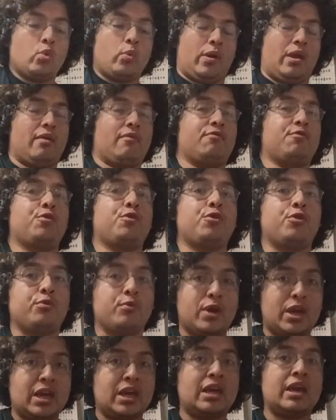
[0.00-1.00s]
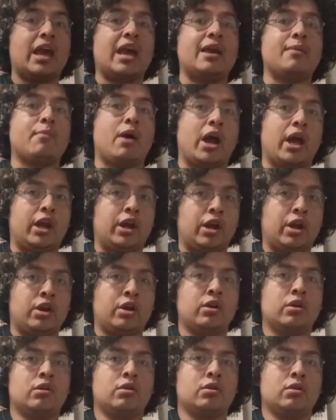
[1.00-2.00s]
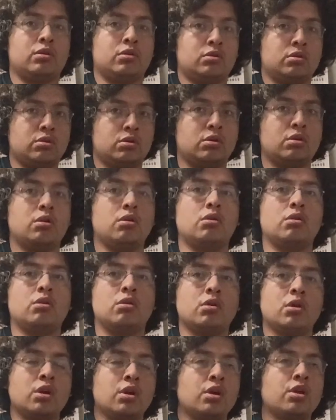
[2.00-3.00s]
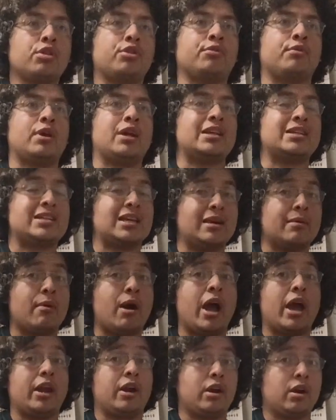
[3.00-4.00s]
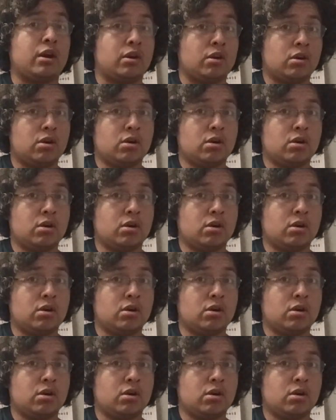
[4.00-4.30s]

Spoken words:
We have 3 A minor, 3 D minor,